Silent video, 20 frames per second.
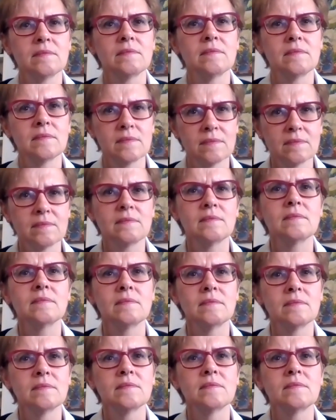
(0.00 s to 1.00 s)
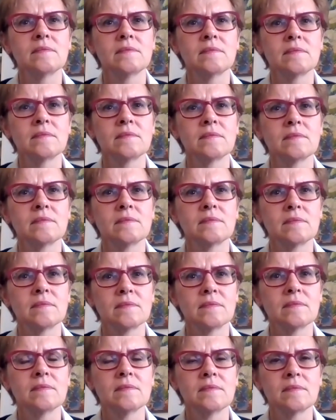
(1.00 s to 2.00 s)

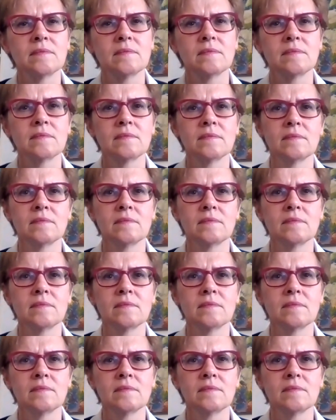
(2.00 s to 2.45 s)
The person shown says nothing.